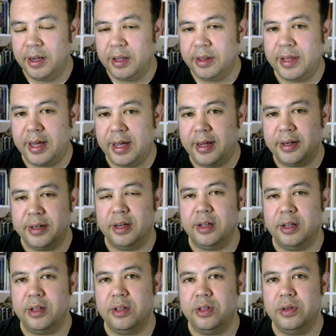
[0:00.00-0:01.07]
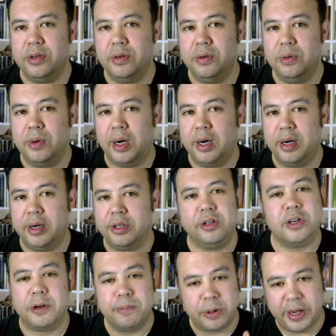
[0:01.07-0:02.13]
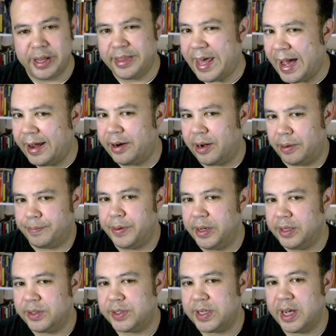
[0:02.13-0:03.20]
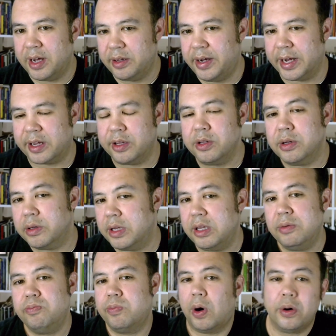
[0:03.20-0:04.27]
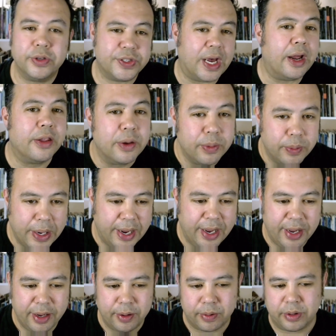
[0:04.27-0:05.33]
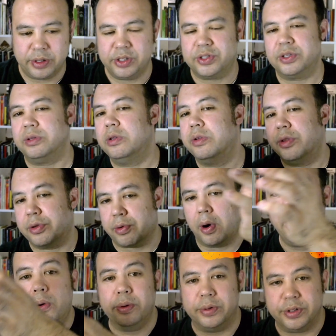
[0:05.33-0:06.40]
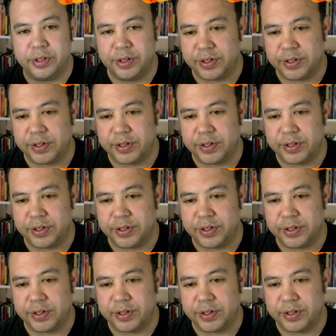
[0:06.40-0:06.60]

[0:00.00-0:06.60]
then you can play that up and say, like, he rolls out of the way, or he's thrown to the